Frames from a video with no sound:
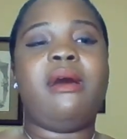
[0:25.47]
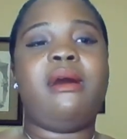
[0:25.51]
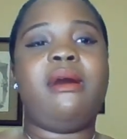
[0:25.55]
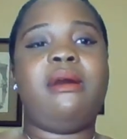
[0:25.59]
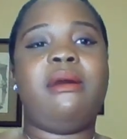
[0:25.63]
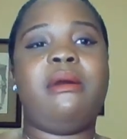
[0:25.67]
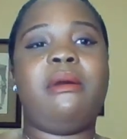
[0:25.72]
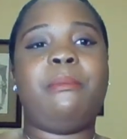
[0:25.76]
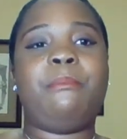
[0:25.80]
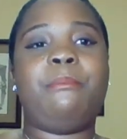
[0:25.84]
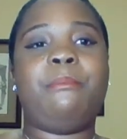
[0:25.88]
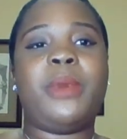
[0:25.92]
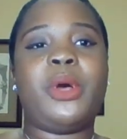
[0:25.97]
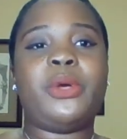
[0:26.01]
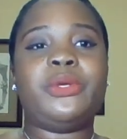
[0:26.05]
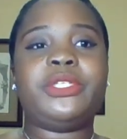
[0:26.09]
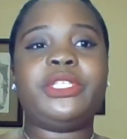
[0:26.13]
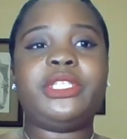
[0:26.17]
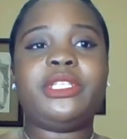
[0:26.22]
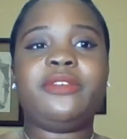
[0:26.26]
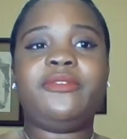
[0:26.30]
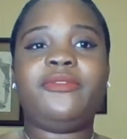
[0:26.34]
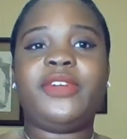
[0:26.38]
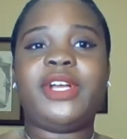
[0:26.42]

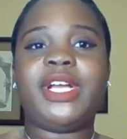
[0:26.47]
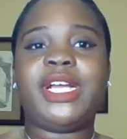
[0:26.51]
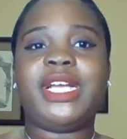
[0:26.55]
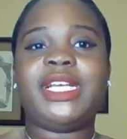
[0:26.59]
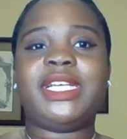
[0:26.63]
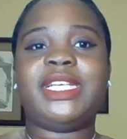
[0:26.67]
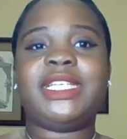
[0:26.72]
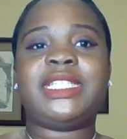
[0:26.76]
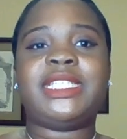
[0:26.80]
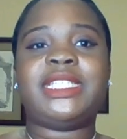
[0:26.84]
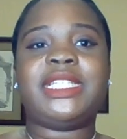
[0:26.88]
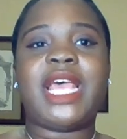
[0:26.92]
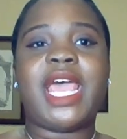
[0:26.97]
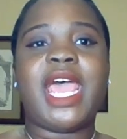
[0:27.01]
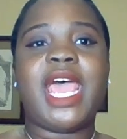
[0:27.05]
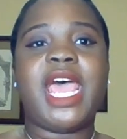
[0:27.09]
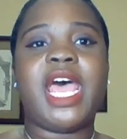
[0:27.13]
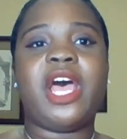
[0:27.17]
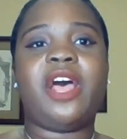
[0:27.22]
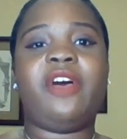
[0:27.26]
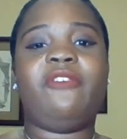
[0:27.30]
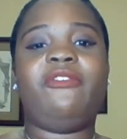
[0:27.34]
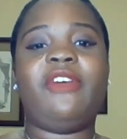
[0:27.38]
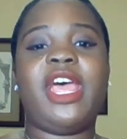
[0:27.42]
Most of us
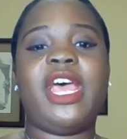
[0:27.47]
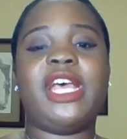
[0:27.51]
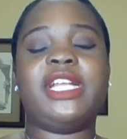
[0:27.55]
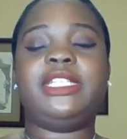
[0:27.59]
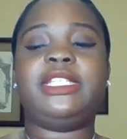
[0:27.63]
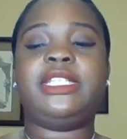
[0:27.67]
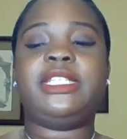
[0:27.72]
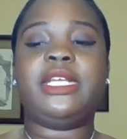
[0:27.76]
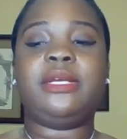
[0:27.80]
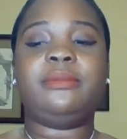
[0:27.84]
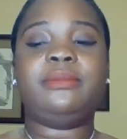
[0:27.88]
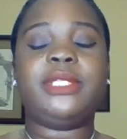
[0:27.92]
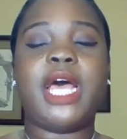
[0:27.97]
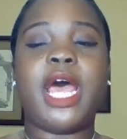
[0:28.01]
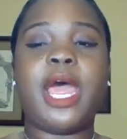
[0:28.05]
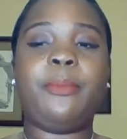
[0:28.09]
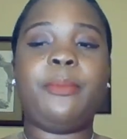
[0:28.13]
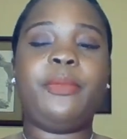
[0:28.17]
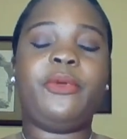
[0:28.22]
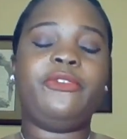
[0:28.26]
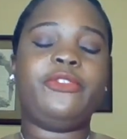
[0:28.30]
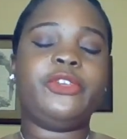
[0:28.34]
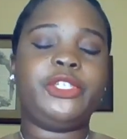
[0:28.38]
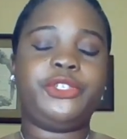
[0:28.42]
have had some
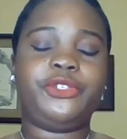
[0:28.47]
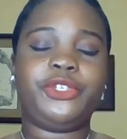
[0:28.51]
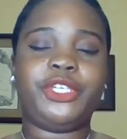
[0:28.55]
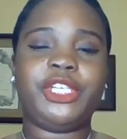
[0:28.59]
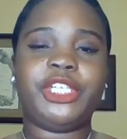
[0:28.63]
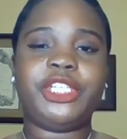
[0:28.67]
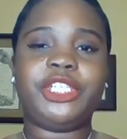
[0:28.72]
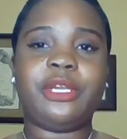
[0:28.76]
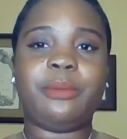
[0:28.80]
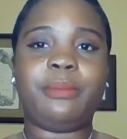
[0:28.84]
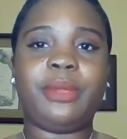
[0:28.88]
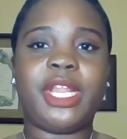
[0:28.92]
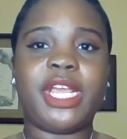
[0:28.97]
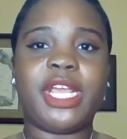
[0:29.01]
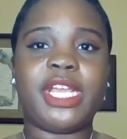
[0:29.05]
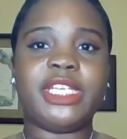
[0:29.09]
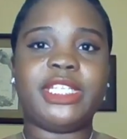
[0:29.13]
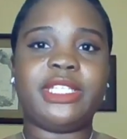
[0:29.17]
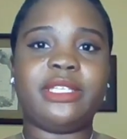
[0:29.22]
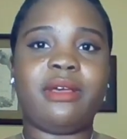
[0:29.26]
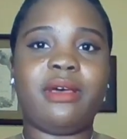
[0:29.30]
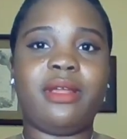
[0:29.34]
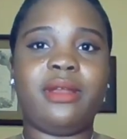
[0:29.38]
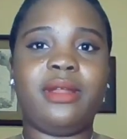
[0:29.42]
type of restriction
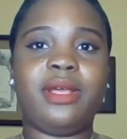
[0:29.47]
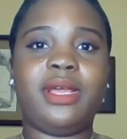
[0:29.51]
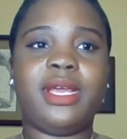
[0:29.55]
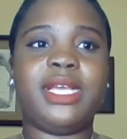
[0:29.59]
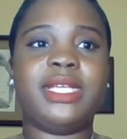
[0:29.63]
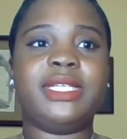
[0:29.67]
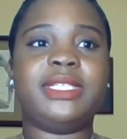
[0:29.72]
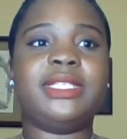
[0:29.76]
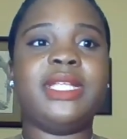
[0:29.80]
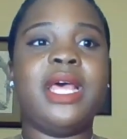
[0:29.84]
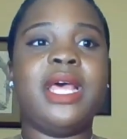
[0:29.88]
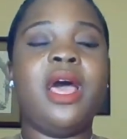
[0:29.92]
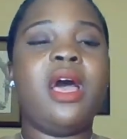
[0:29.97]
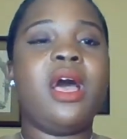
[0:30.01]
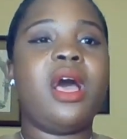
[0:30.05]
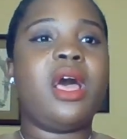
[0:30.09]
placed on us.